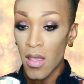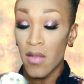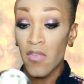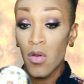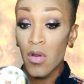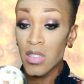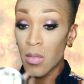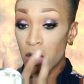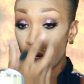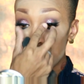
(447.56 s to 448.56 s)
And of course
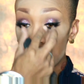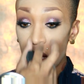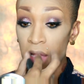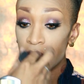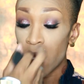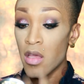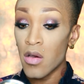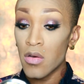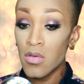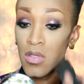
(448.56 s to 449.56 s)
I'm going to snatch my
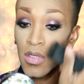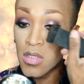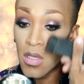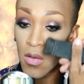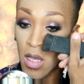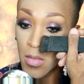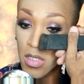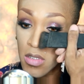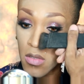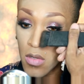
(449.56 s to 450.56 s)
nose, so I'm
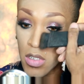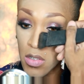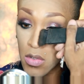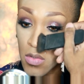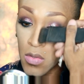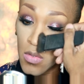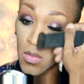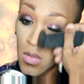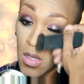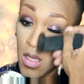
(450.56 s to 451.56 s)
just going
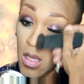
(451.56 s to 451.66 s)
to